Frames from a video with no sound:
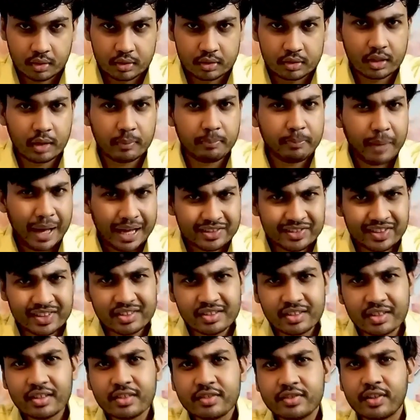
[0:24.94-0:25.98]
The
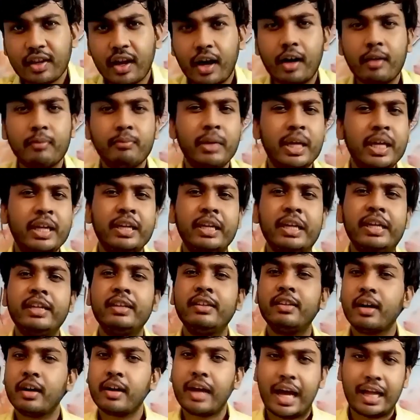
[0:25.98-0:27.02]
passengers are mainly
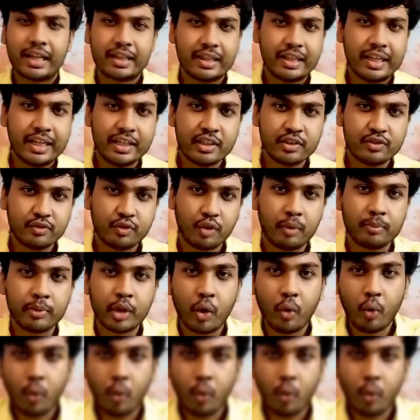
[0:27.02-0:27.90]
young athletes from the